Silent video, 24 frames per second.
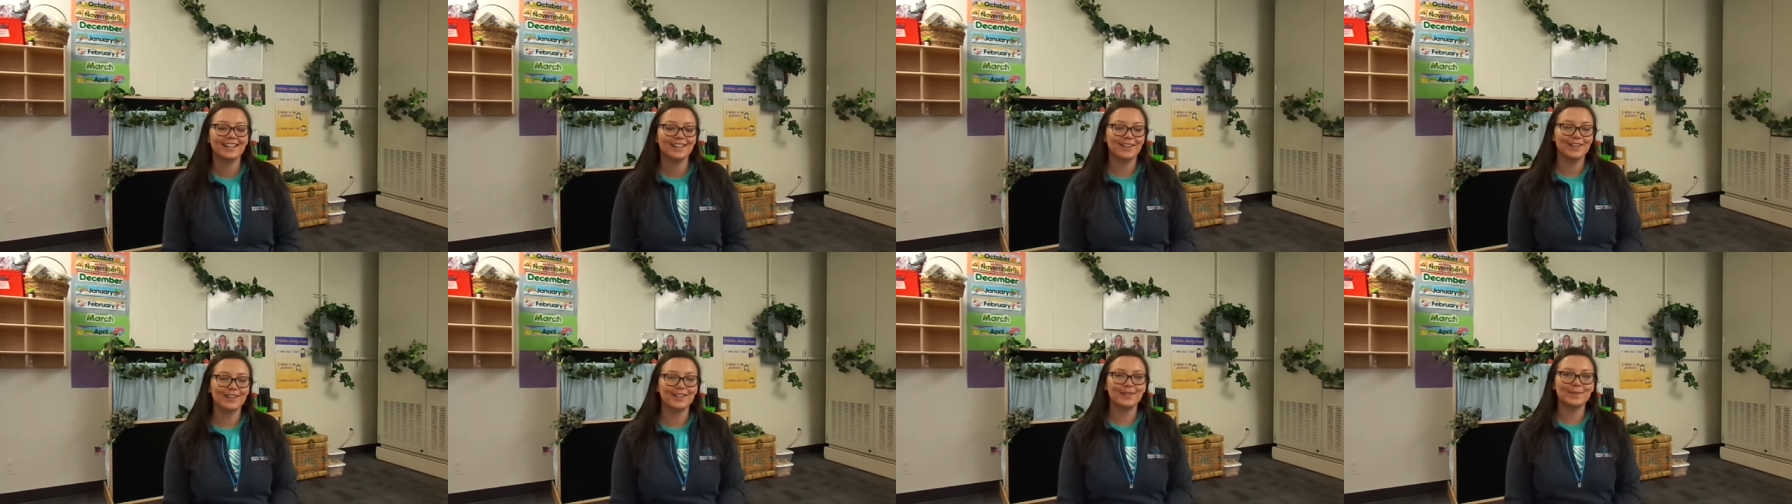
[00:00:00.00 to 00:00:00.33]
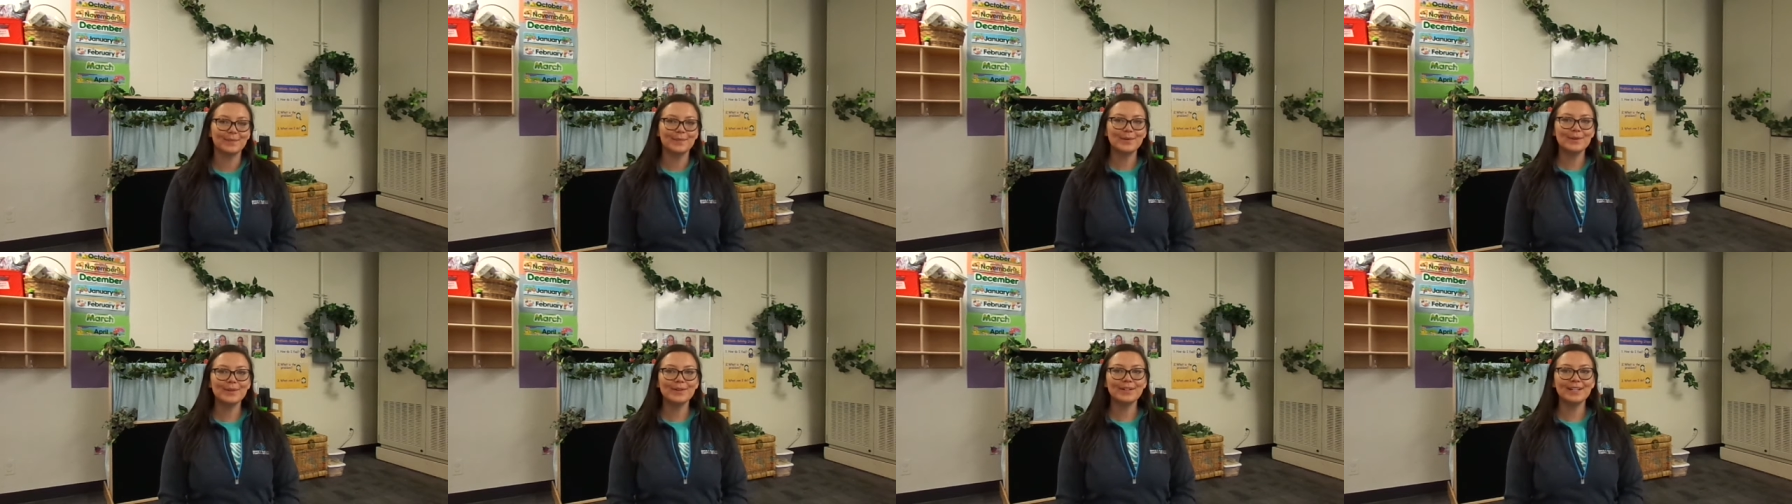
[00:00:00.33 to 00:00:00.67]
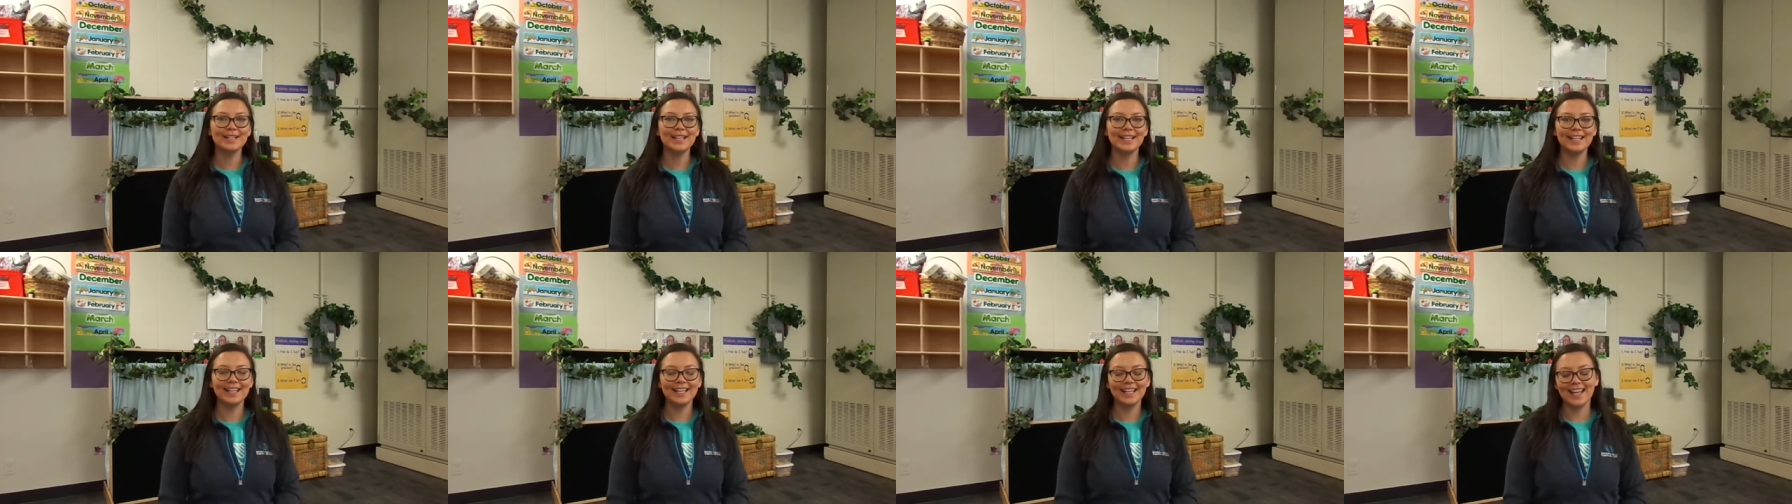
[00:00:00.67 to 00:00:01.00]
Good
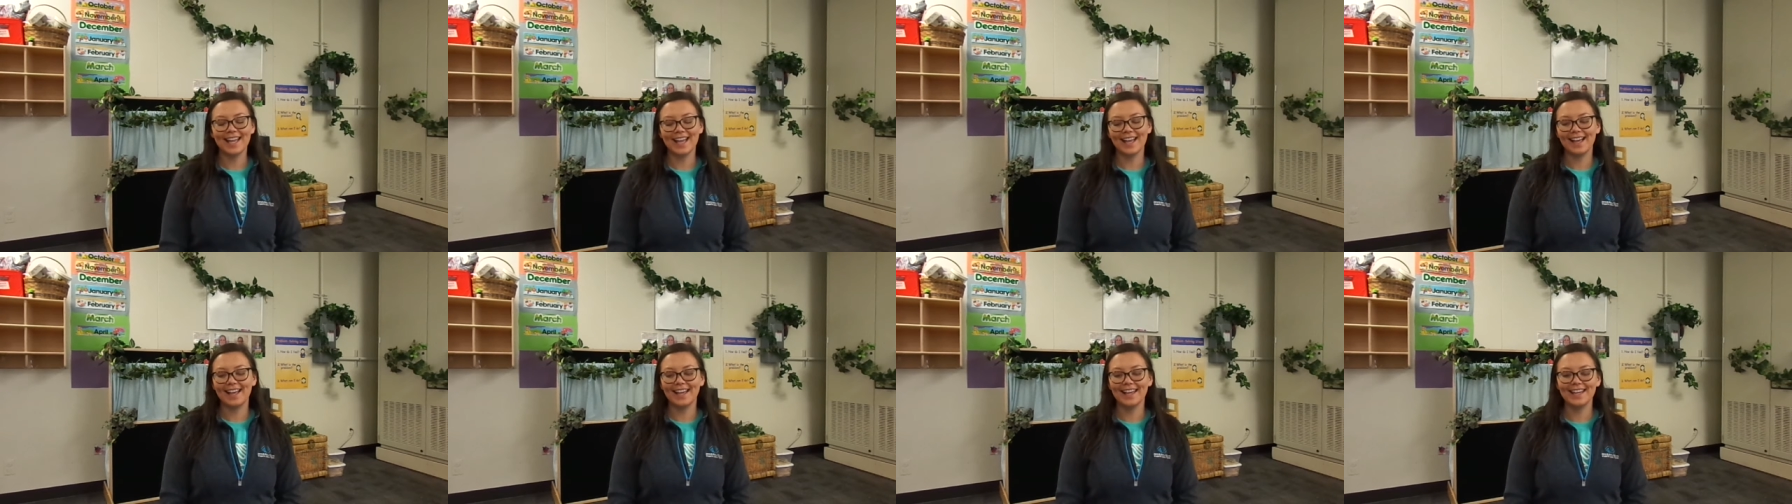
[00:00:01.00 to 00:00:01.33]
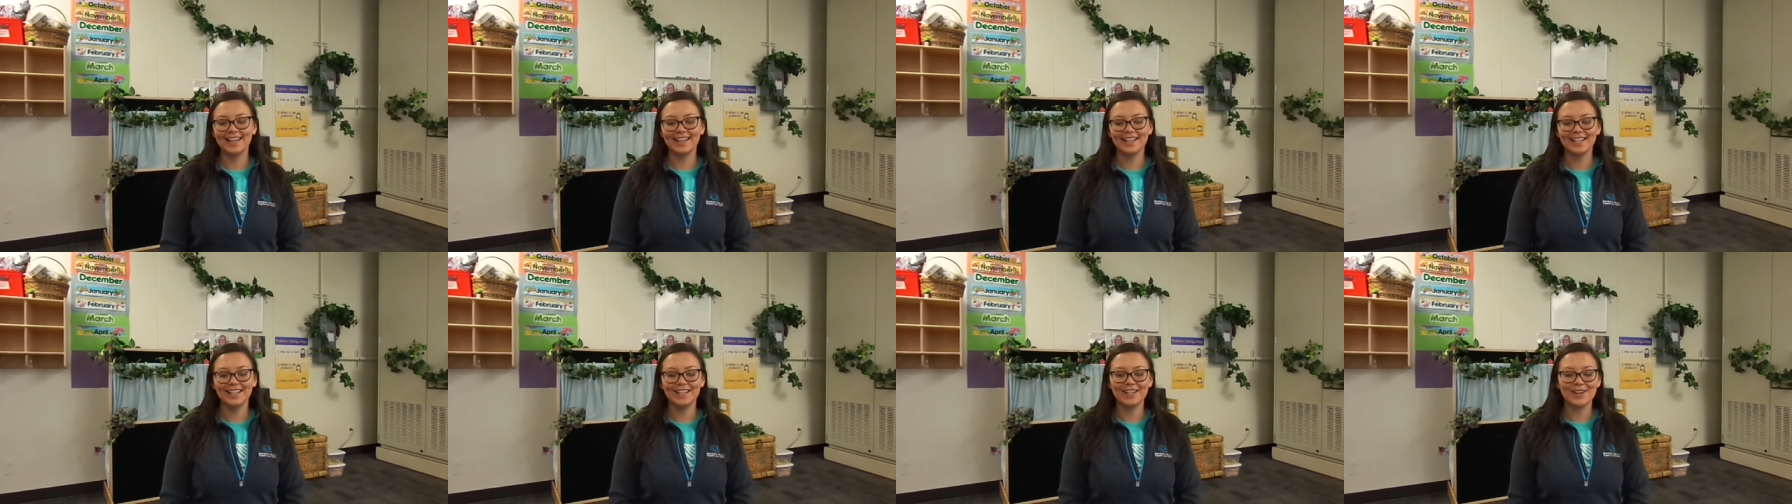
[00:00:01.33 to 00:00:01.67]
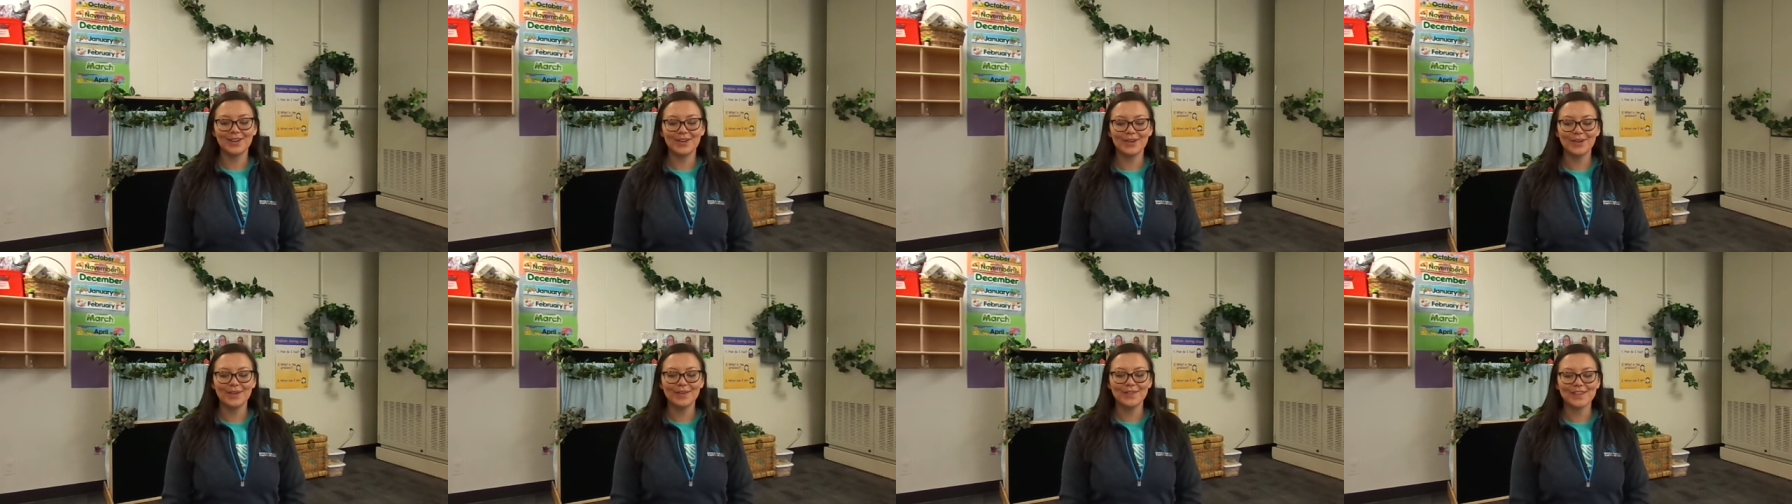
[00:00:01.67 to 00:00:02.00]
morning, Anna
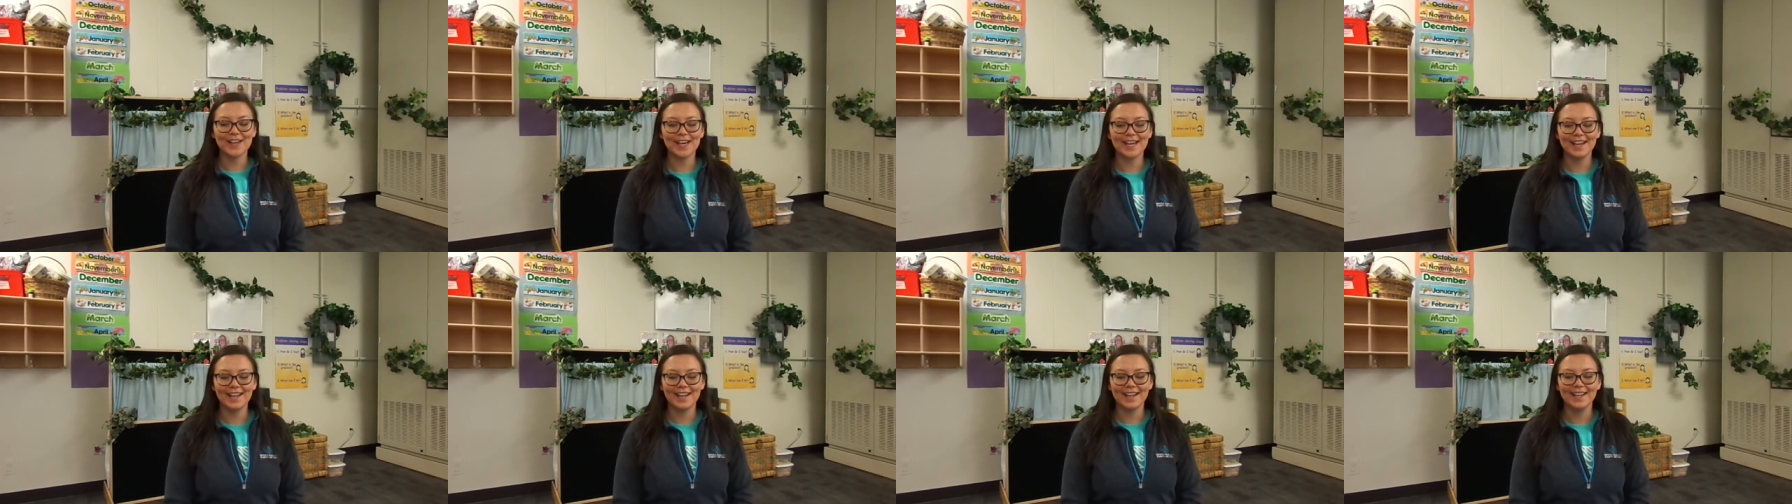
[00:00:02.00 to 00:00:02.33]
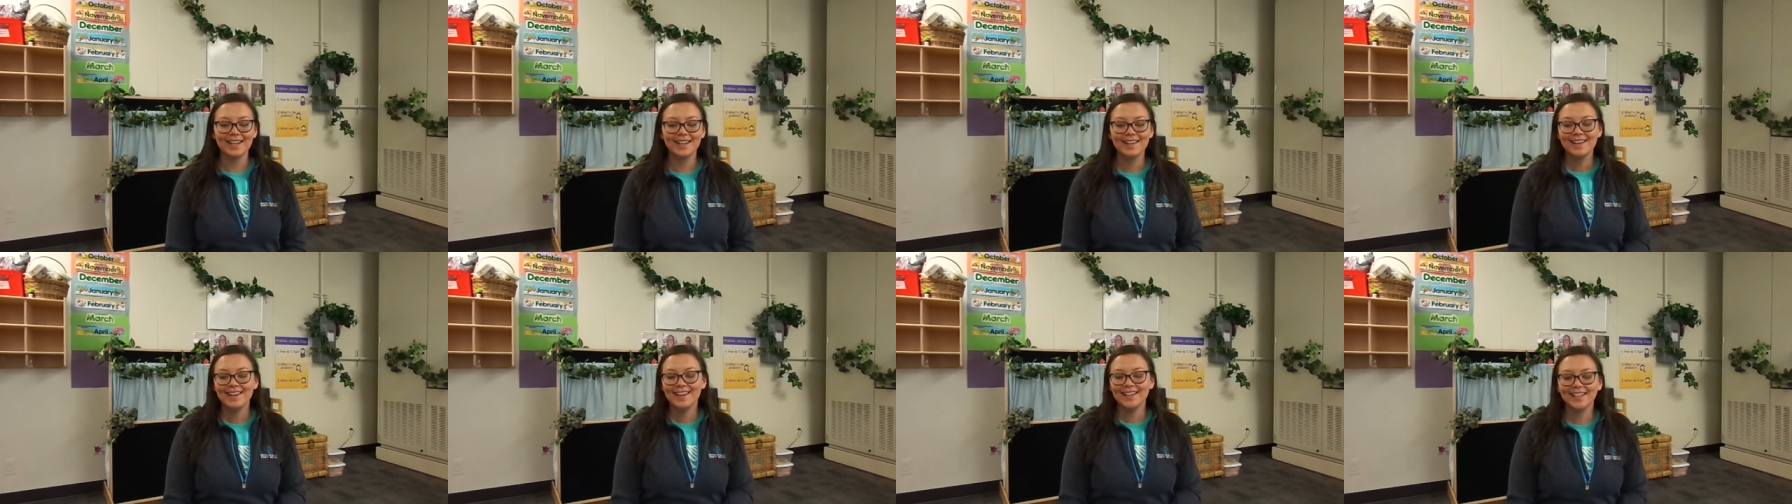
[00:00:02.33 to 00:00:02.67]
Nova.